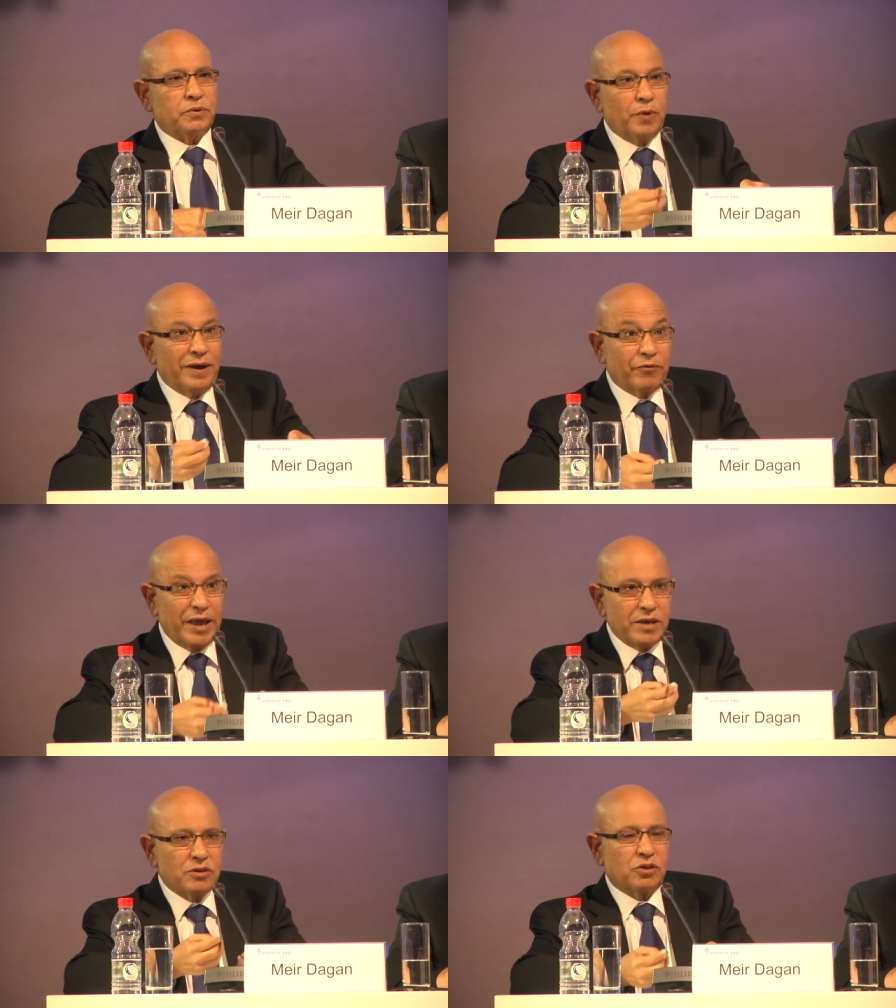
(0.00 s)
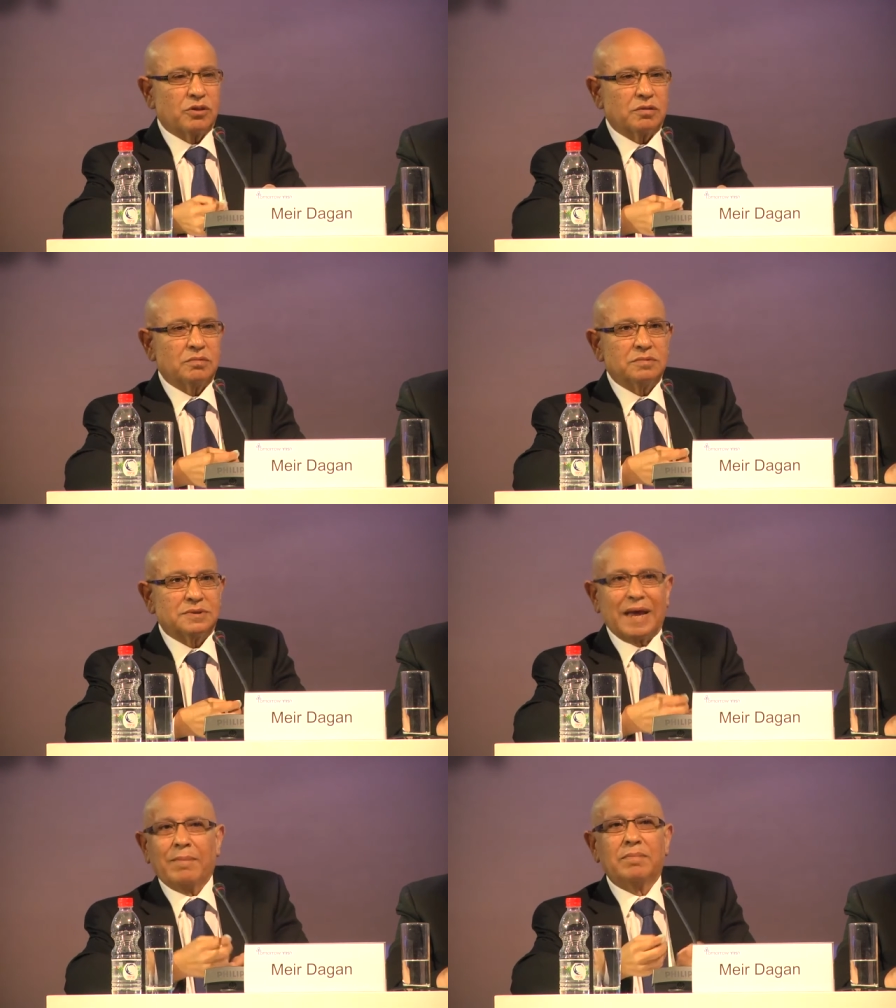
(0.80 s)
to arrange
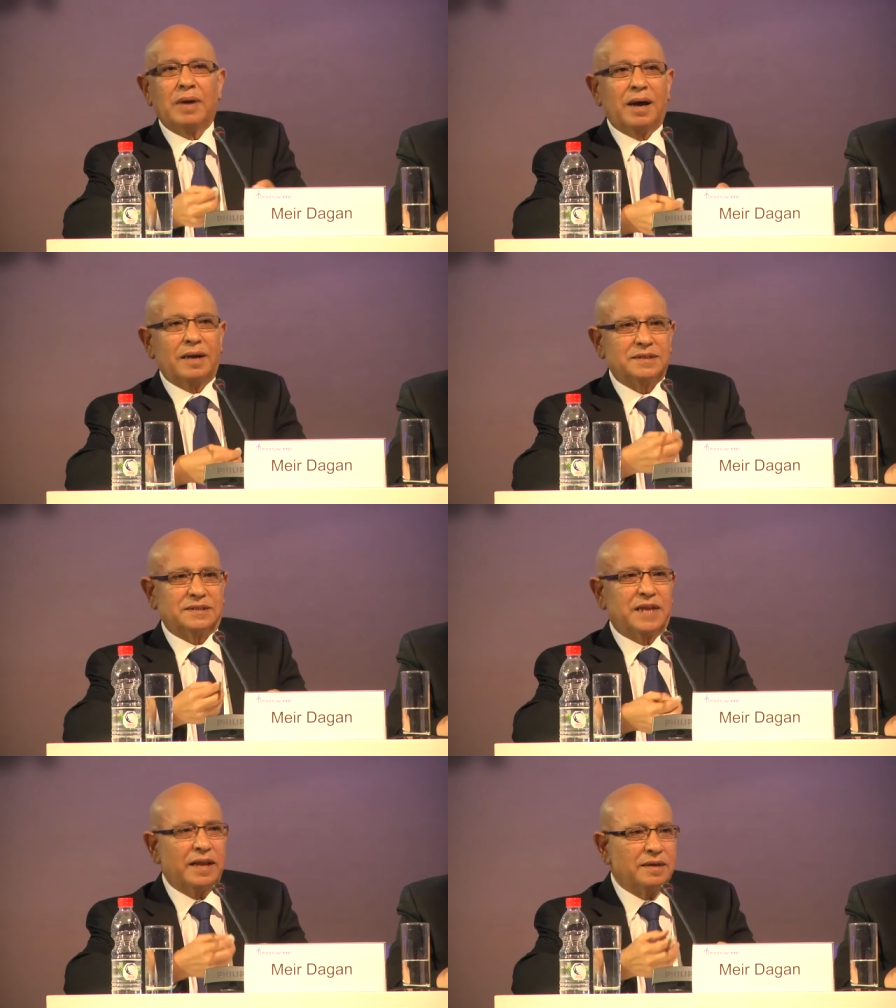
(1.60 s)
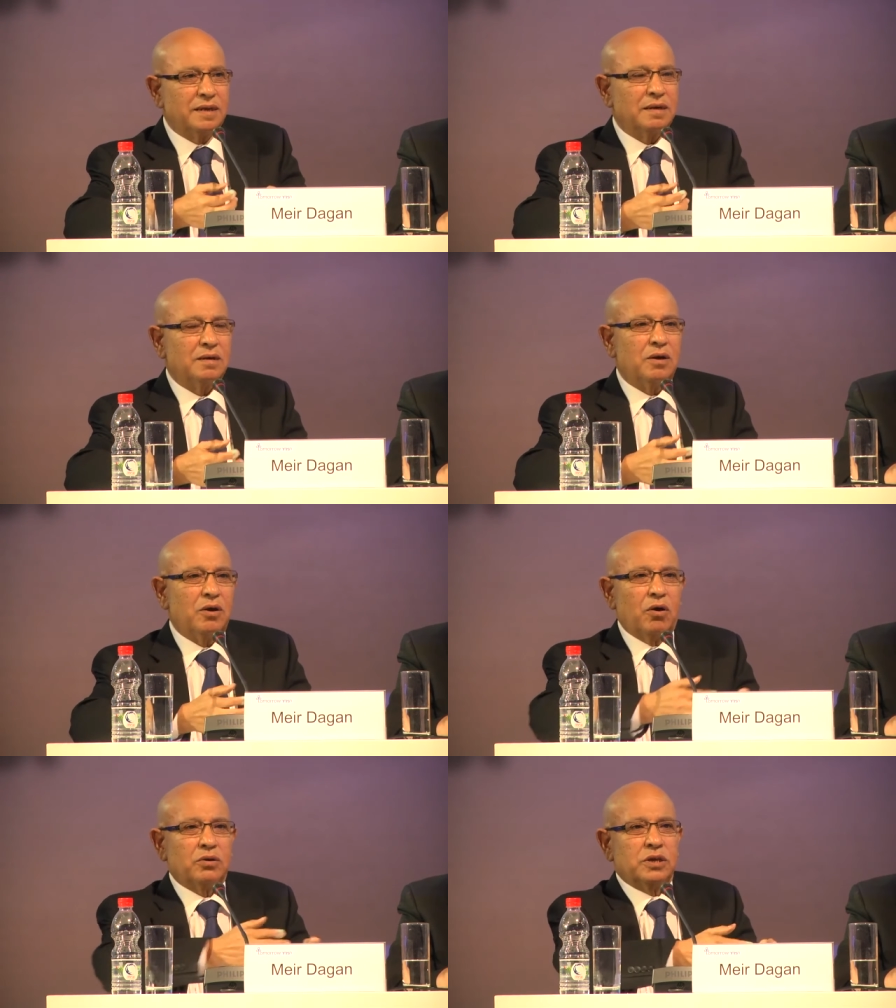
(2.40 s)
some understanding
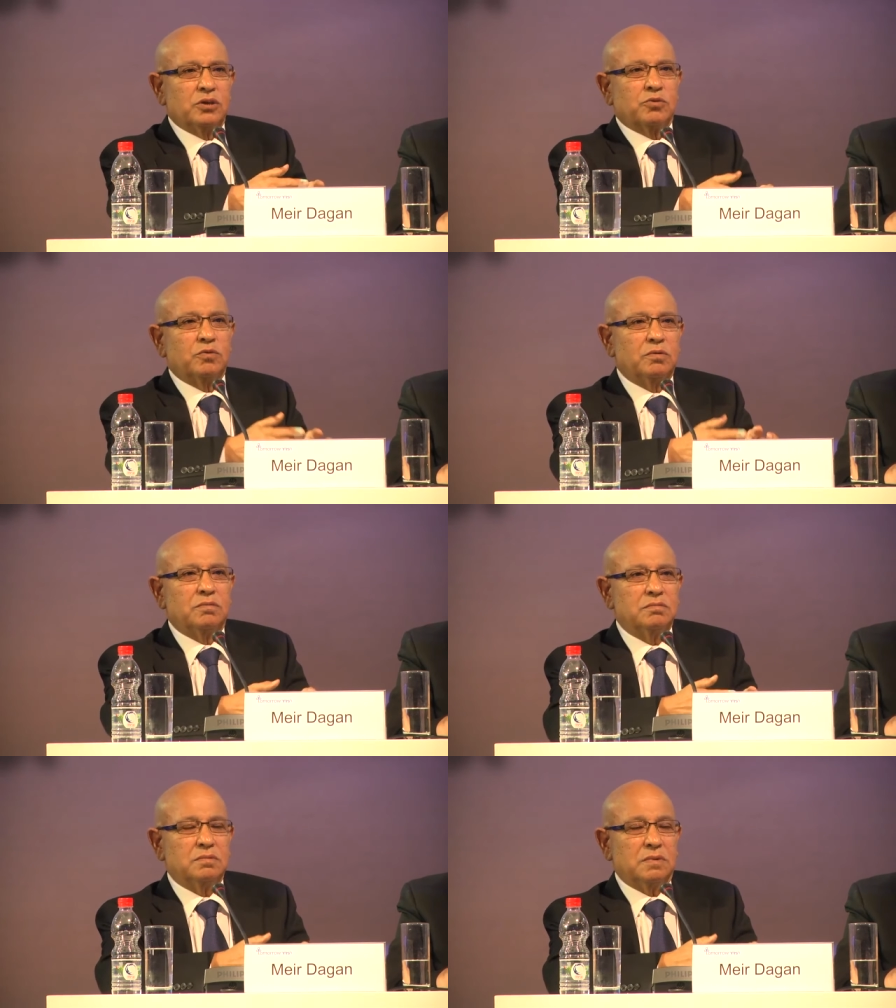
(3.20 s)
on issue,